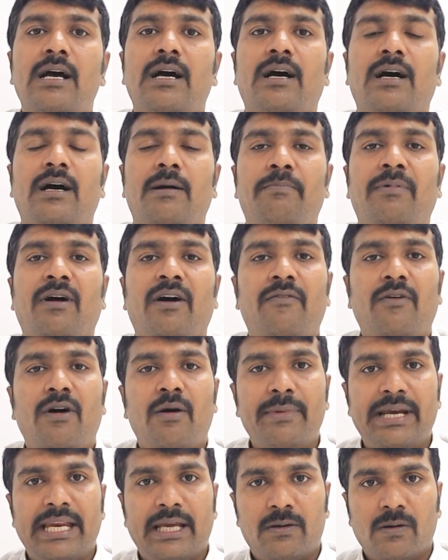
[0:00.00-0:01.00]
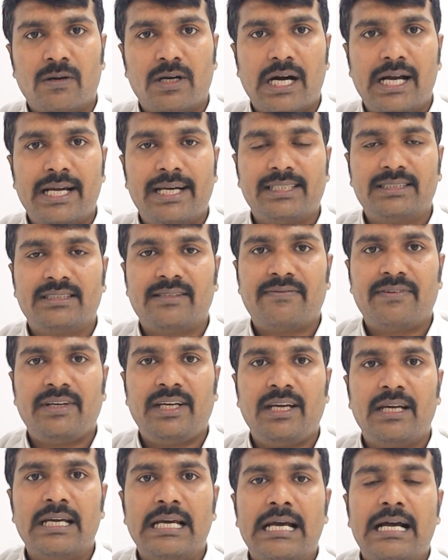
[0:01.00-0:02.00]
perform an
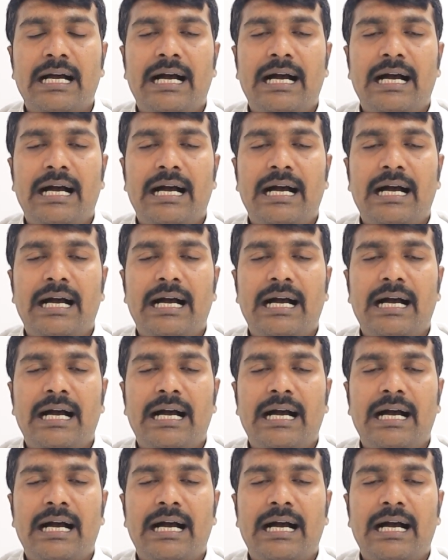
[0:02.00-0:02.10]
echocardiography,